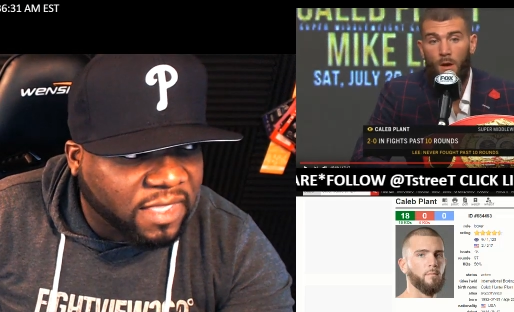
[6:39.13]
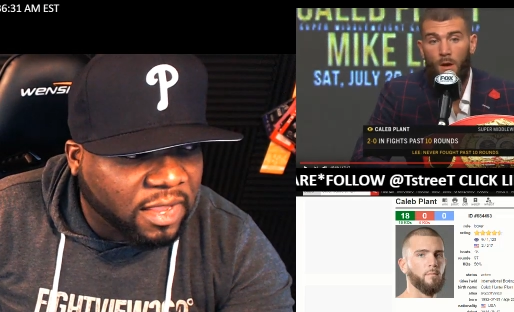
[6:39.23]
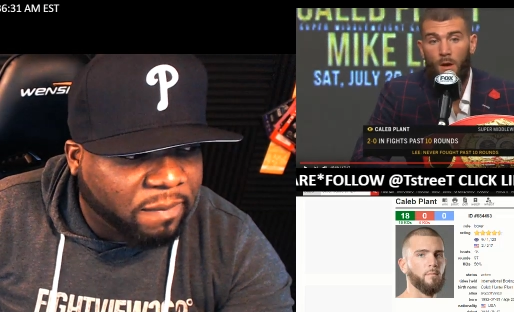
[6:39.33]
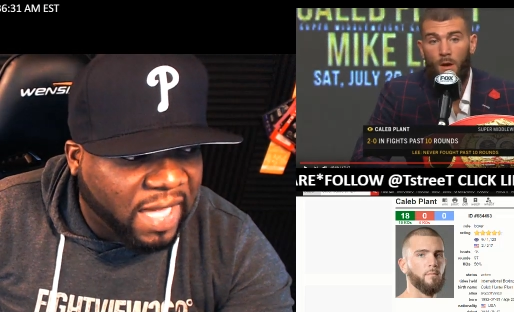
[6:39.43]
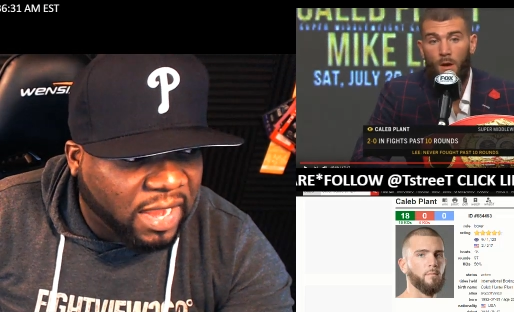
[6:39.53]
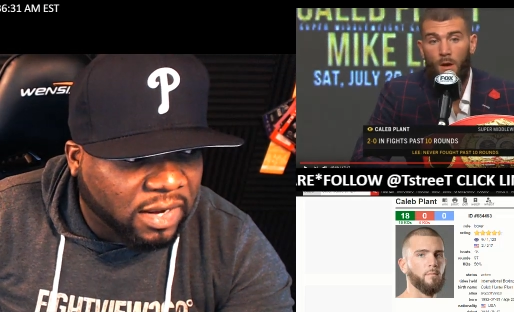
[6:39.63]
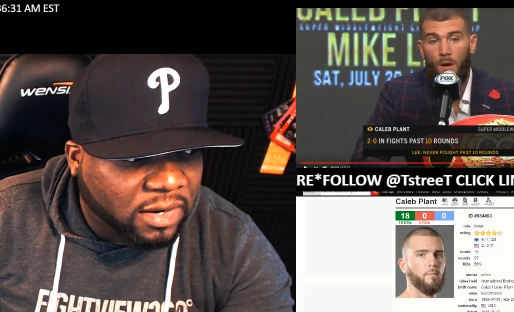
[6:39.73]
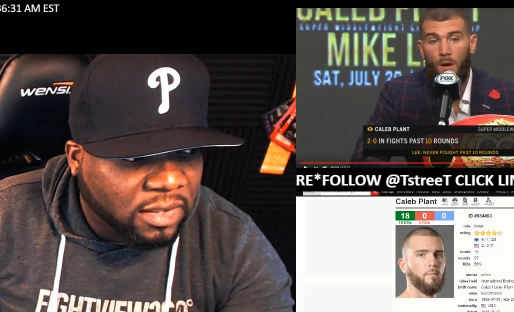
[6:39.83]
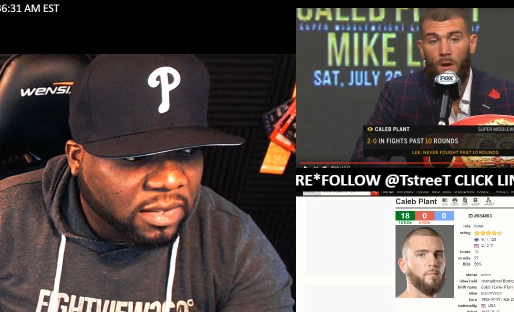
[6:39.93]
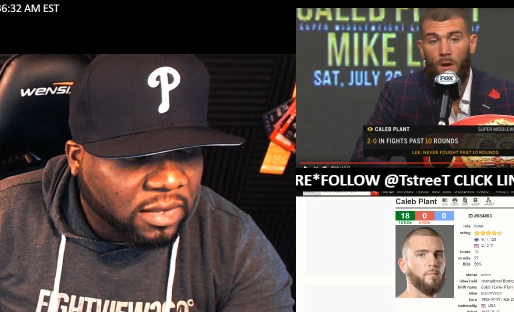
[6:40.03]
Speaker 1: about it,
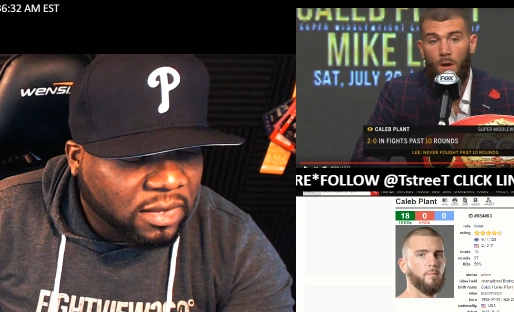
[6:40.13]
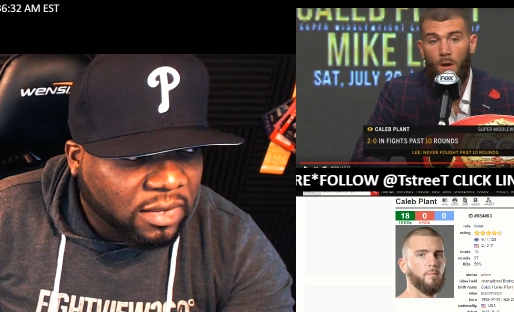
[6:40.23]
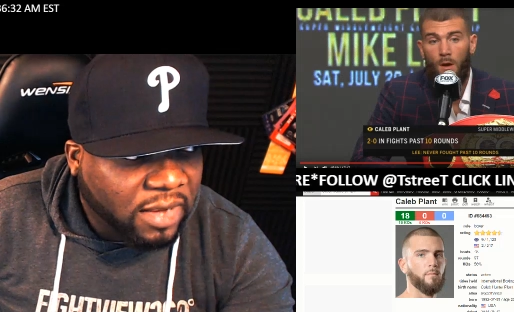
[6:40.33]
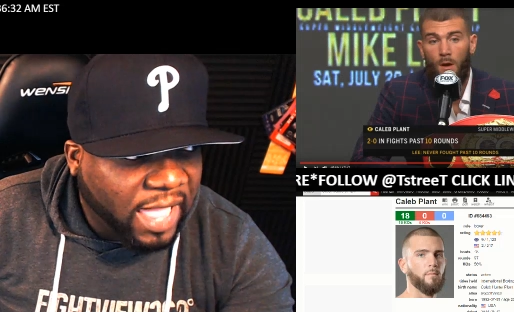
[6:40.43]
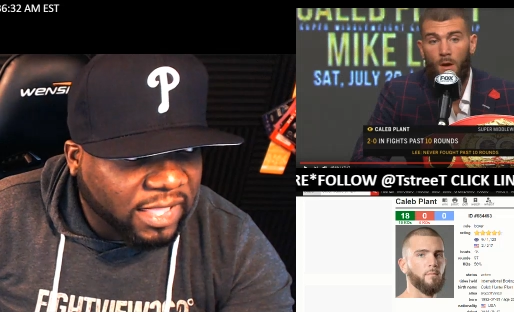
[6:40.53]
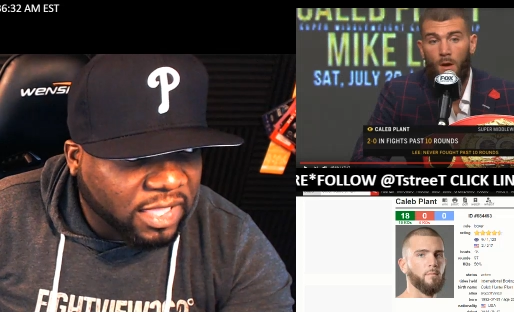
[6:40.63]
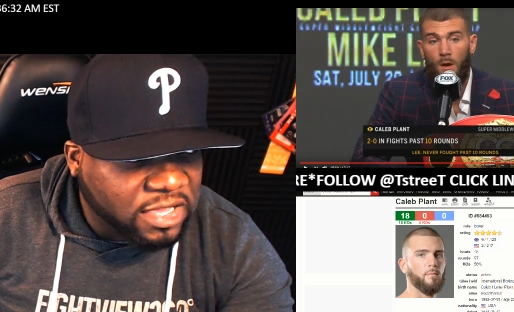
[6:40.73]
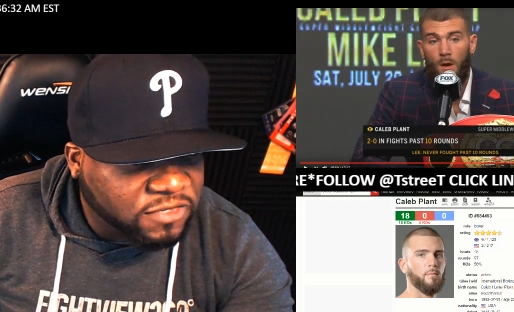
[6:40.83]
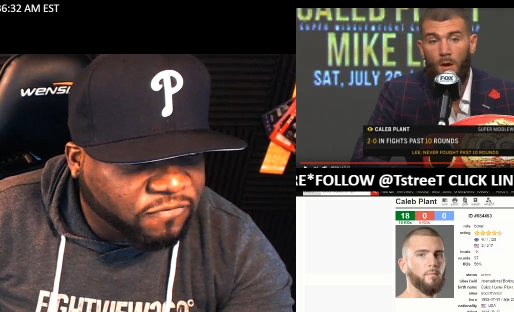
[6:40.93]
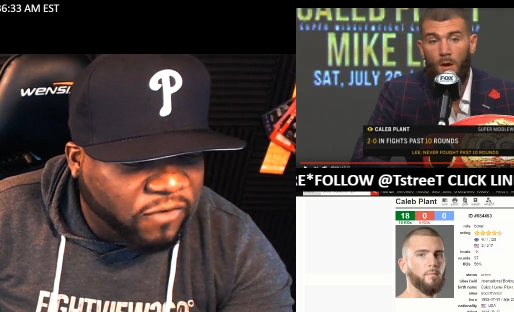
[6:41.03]
like, he's
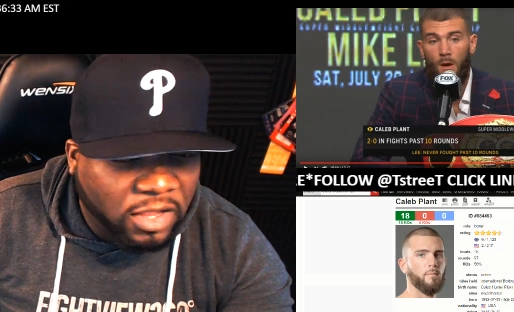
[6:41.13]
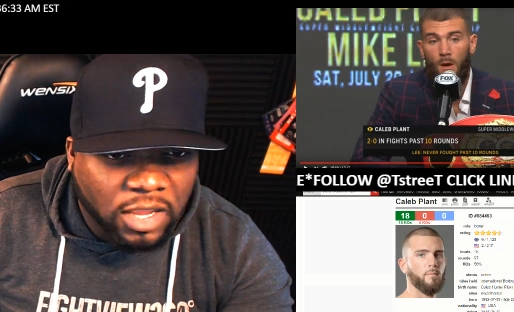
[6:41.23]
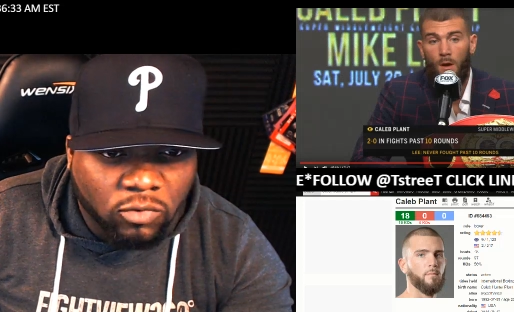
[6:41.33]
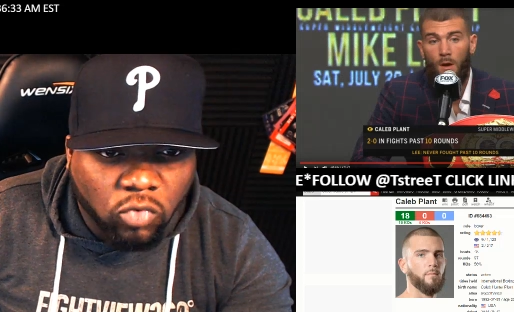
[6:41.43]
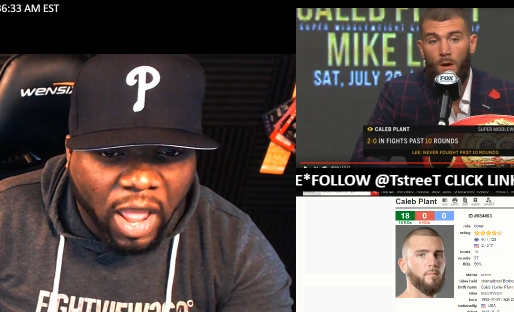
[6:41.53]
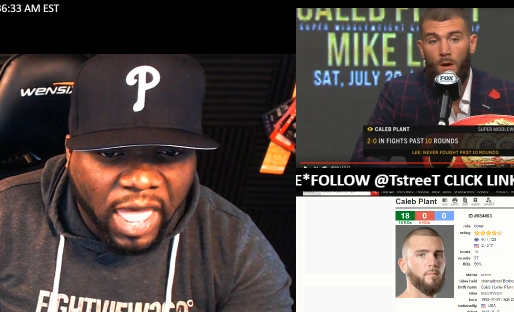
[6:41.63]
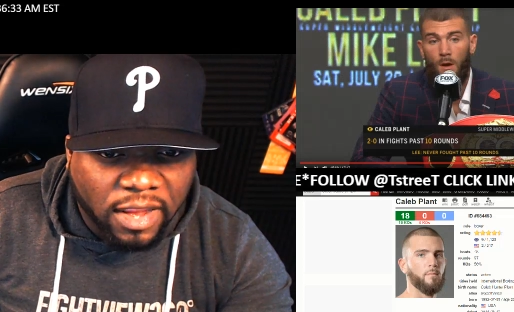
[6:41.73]
fucking right.